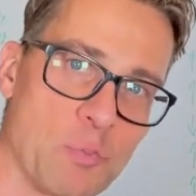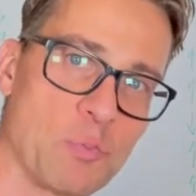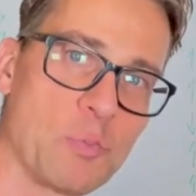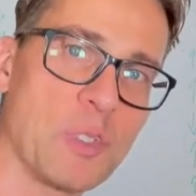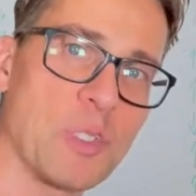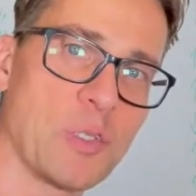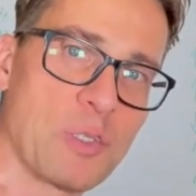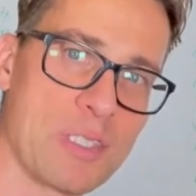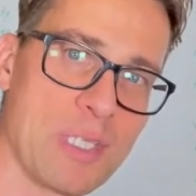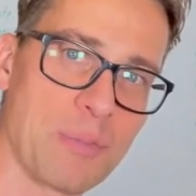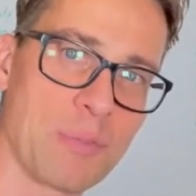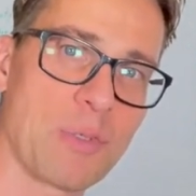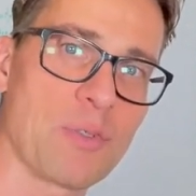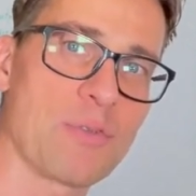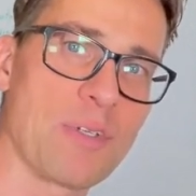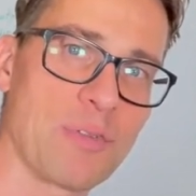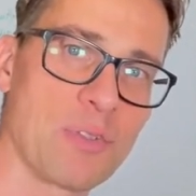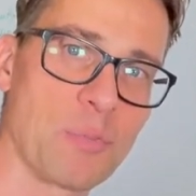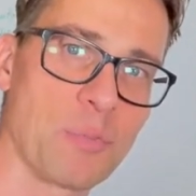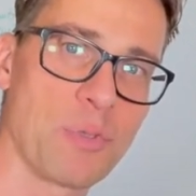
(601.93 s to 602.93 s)
You know,
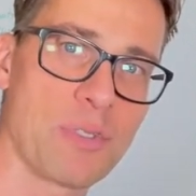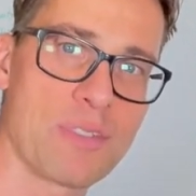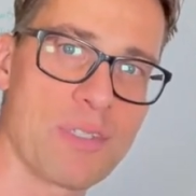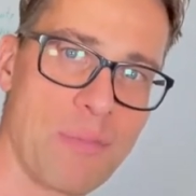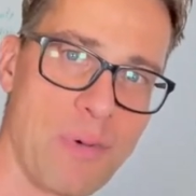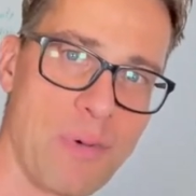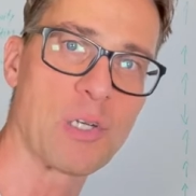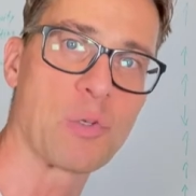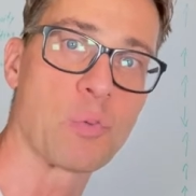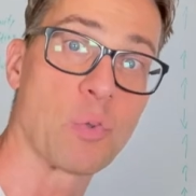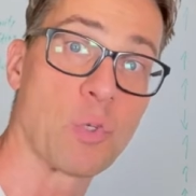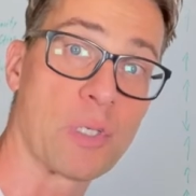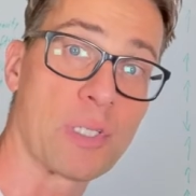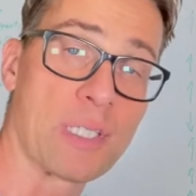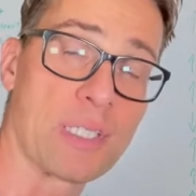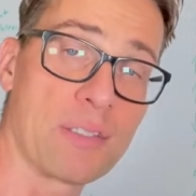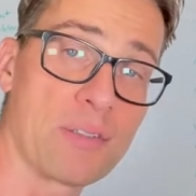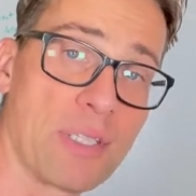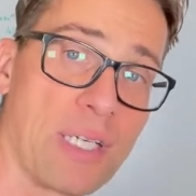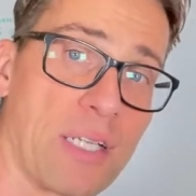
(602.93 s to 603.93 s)
sometimes we have to put some work
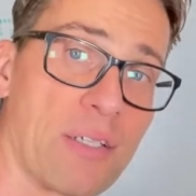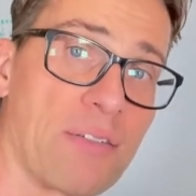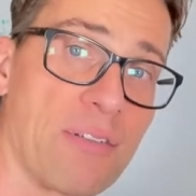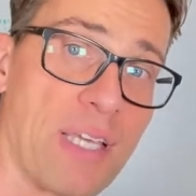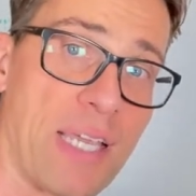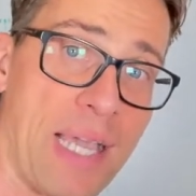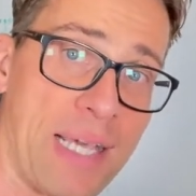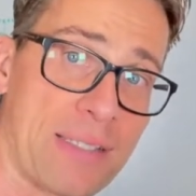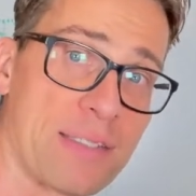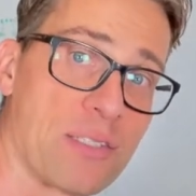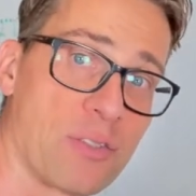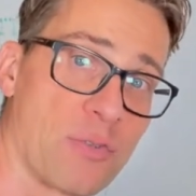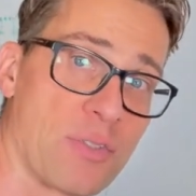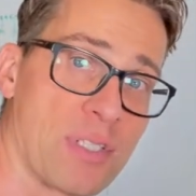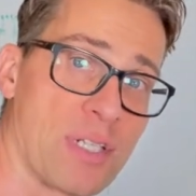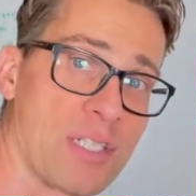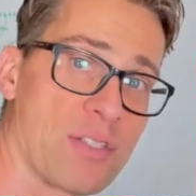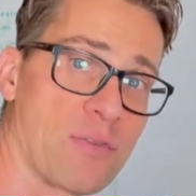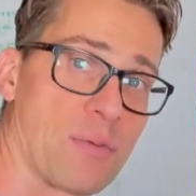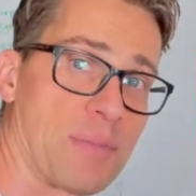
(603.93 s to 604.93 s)
in to get excellent
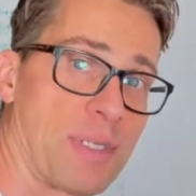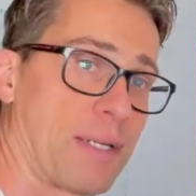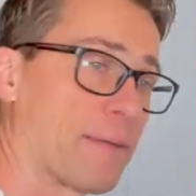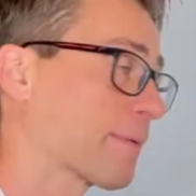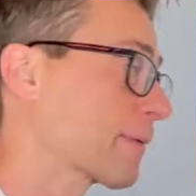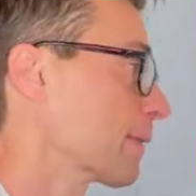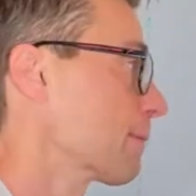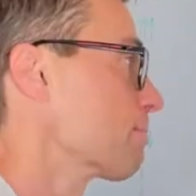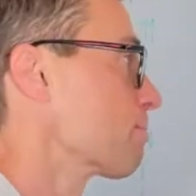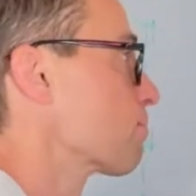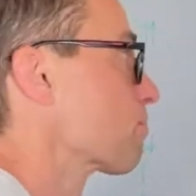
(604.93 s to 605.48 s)
results from that. Okay?